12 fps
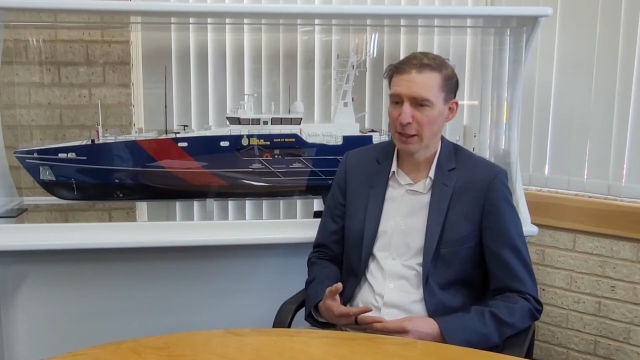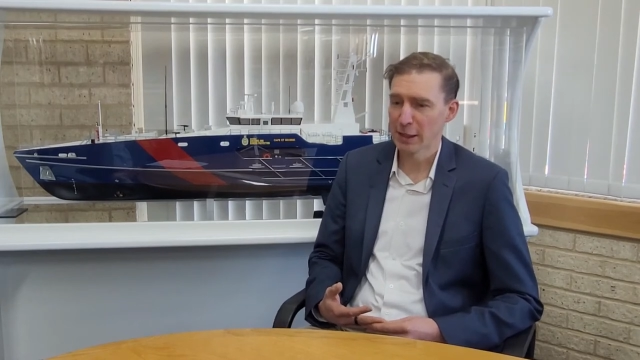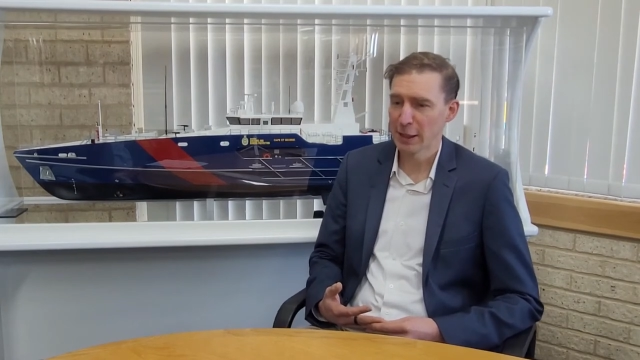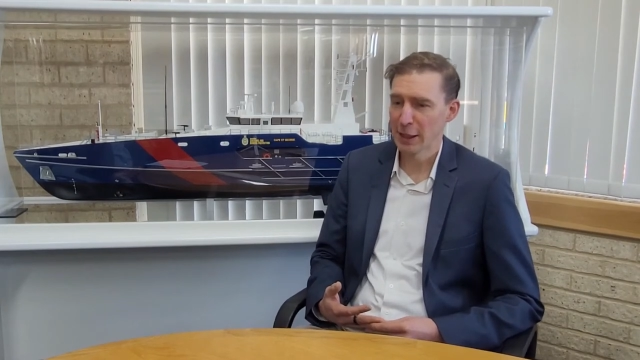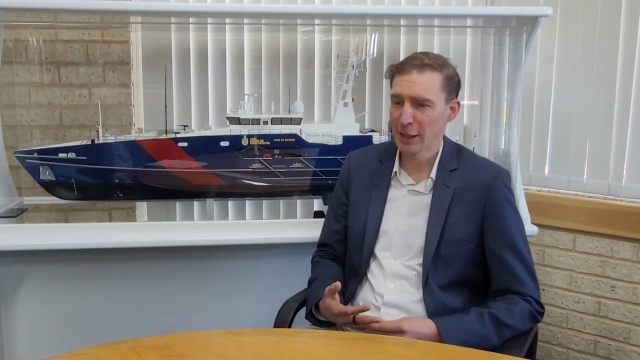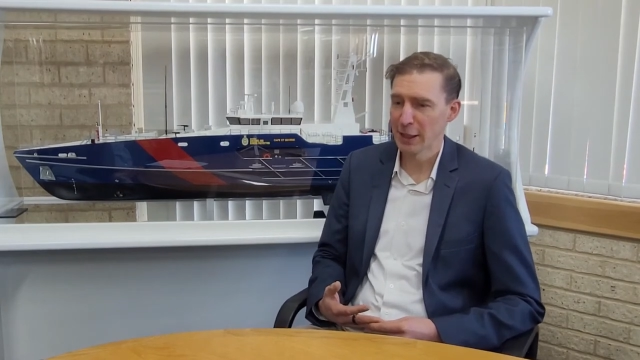
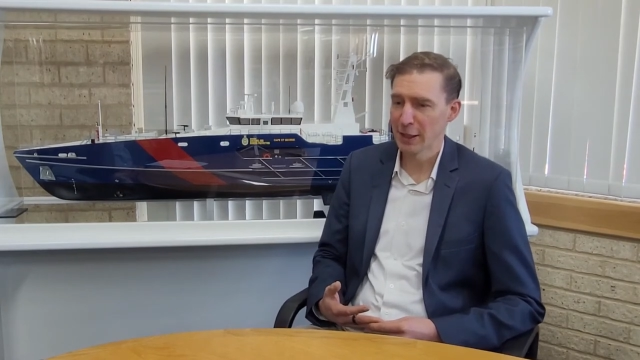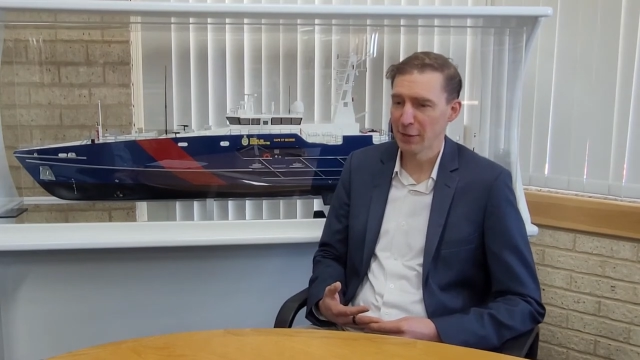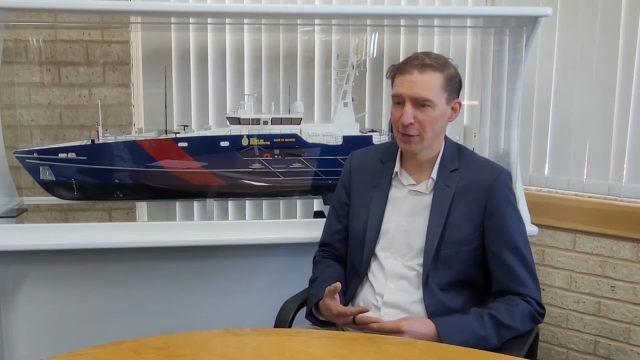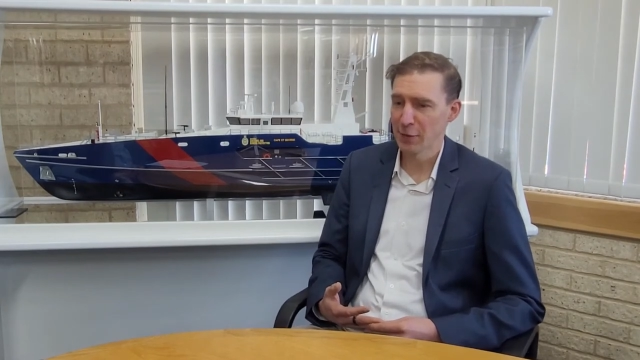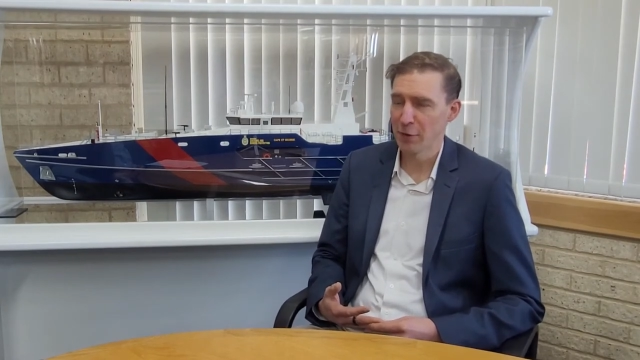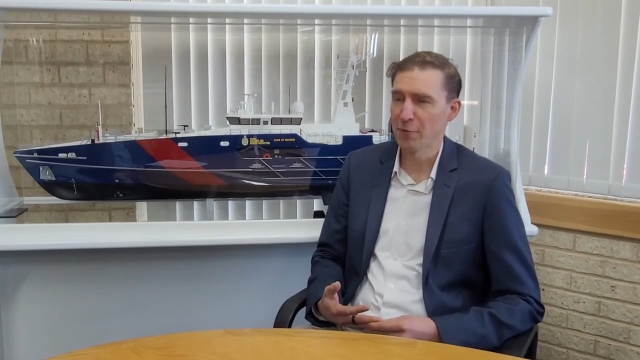Clearly,
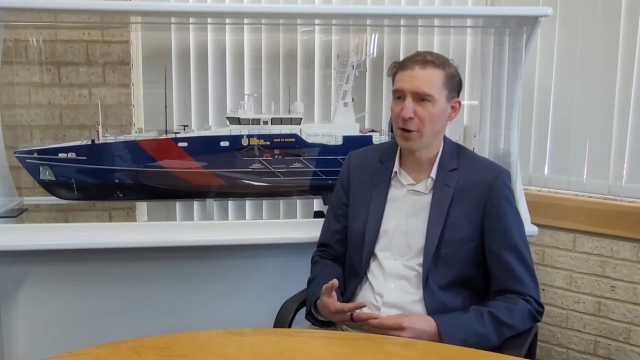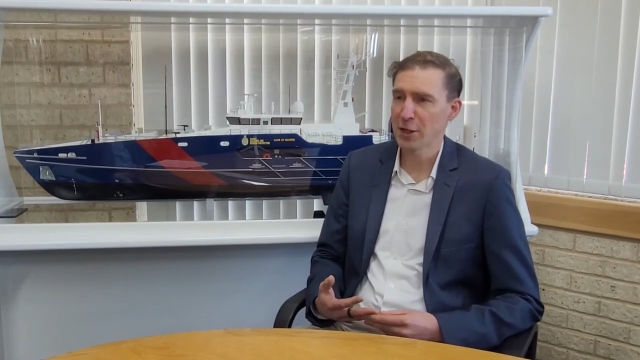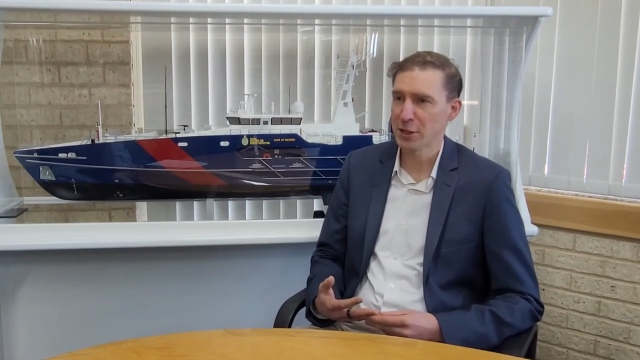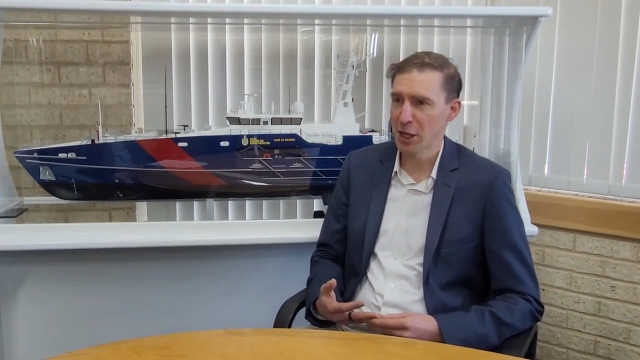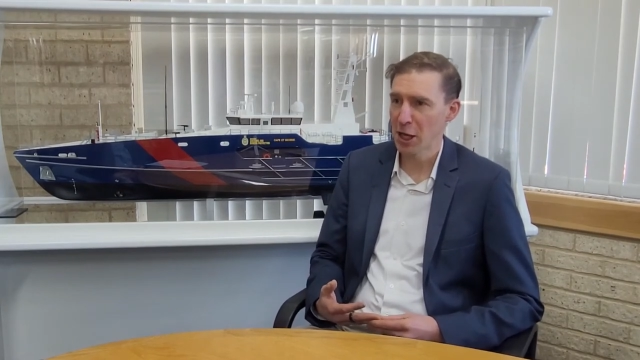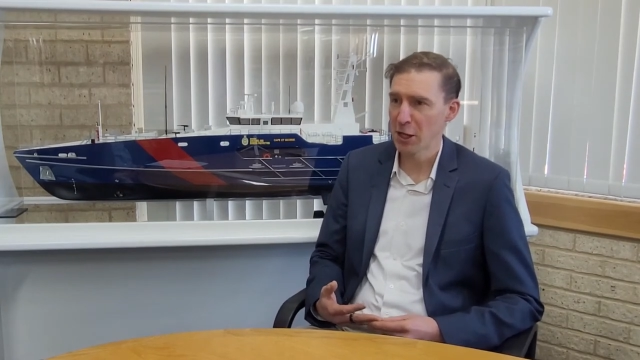the
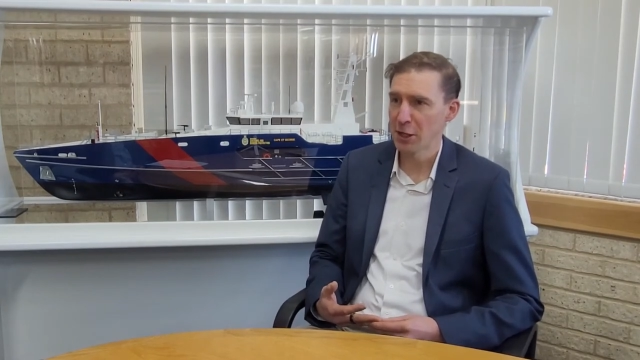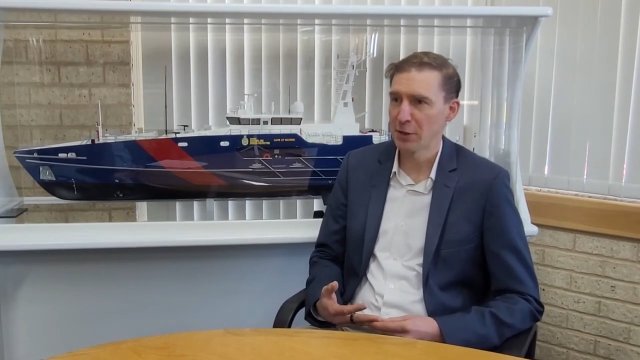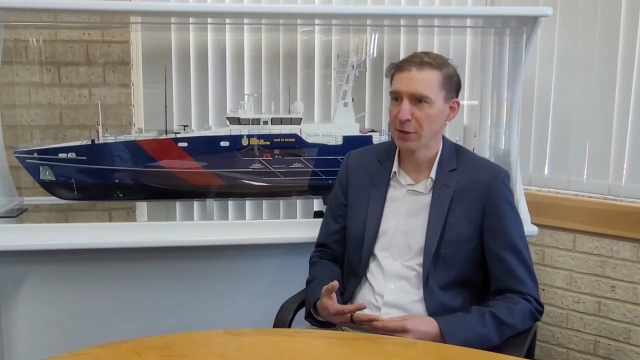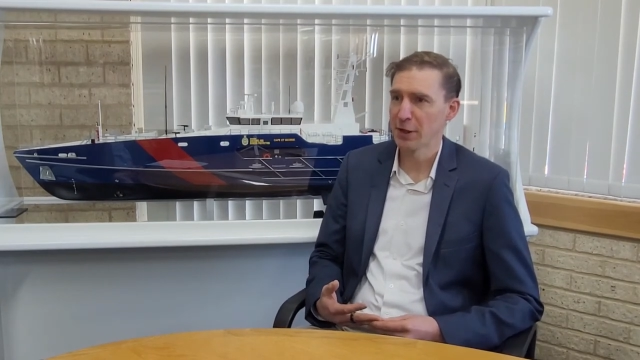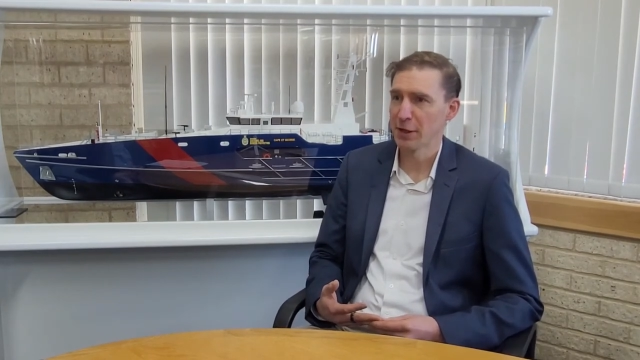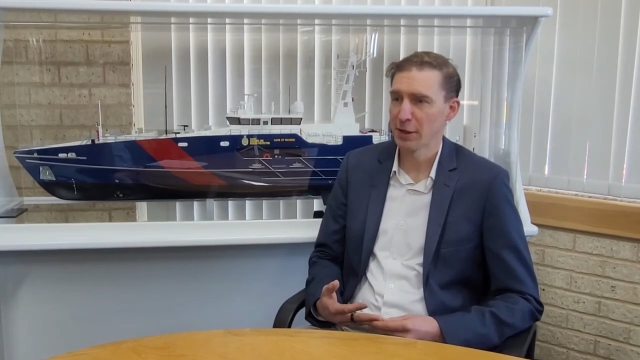
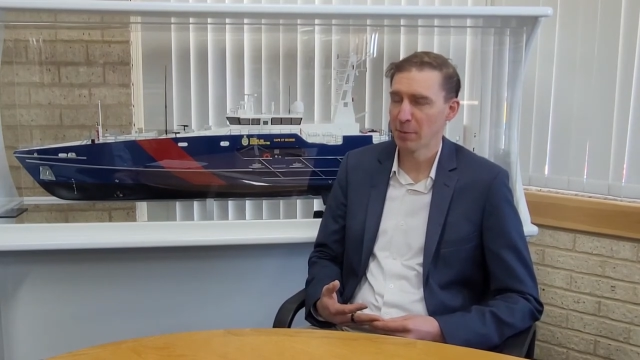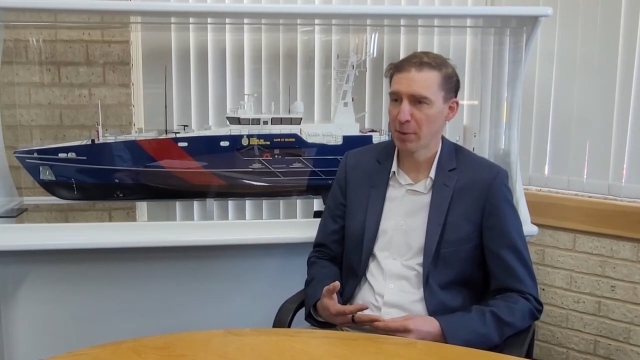functionality that